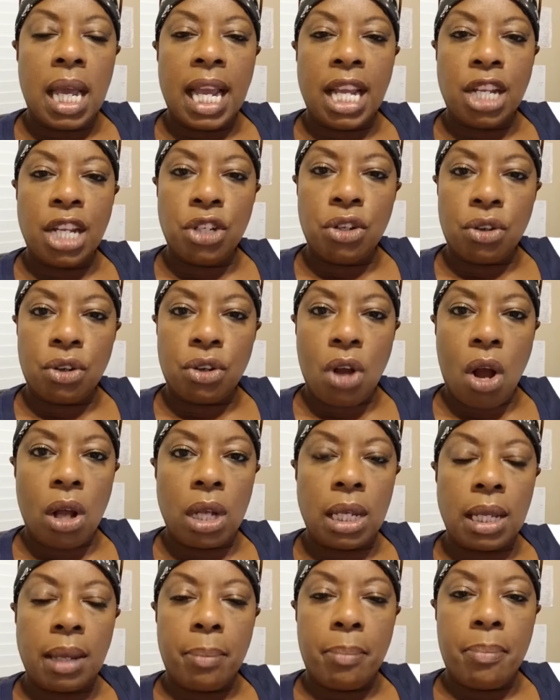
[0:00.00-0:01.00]
and you're
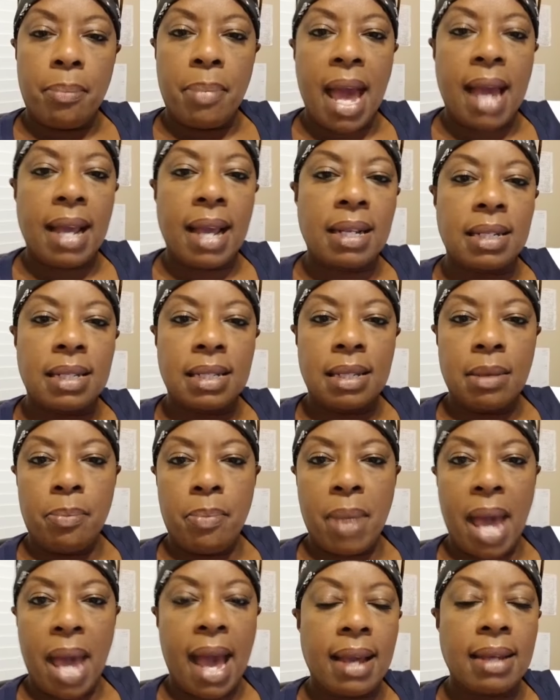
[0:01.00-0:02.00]
calling back to
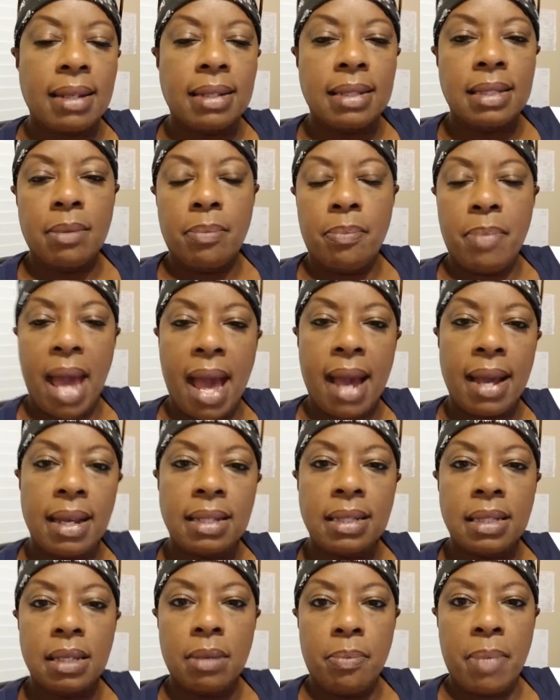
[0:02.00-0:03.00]
back to
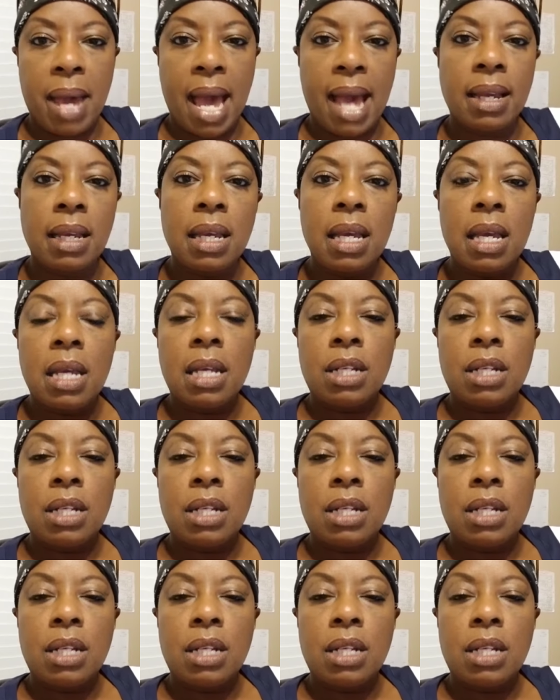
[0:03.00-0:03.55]
back to back